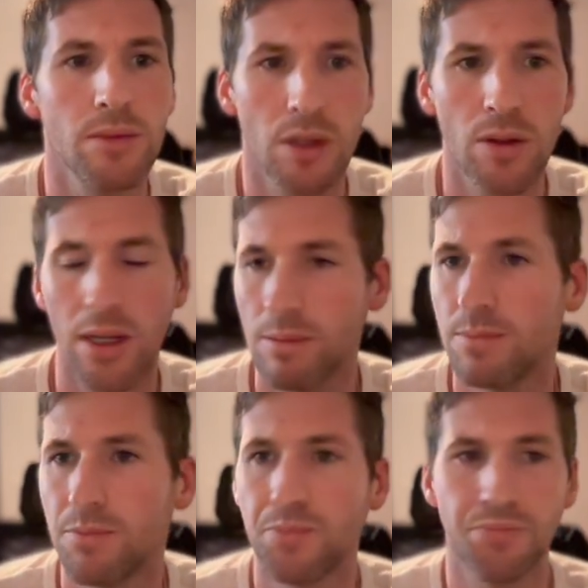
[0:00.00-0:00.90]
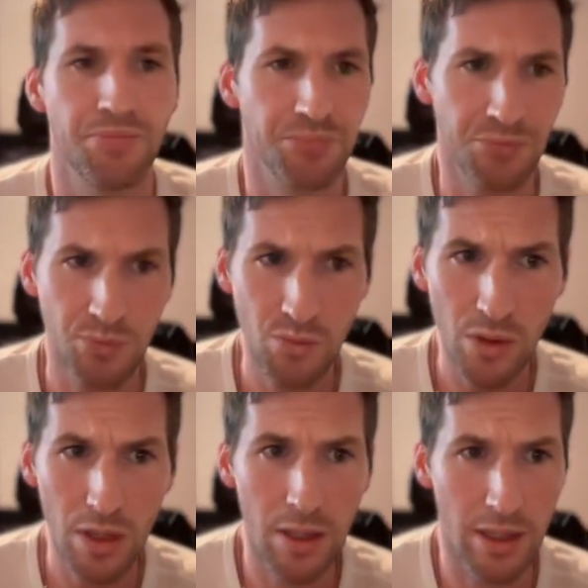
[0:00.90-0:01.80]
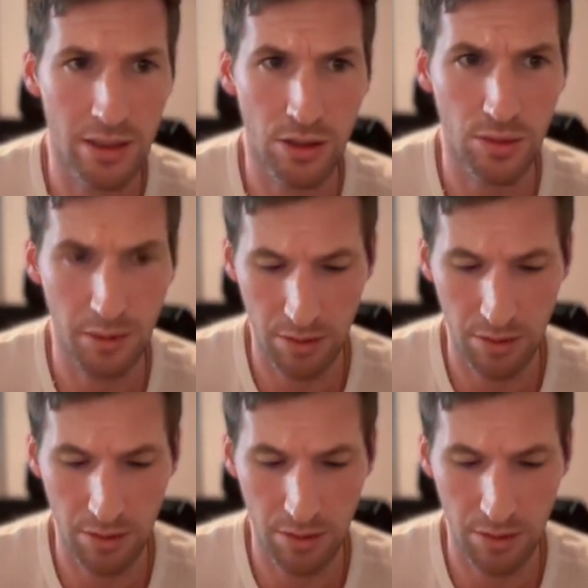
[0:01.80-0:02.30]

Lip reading: Okay. And it should be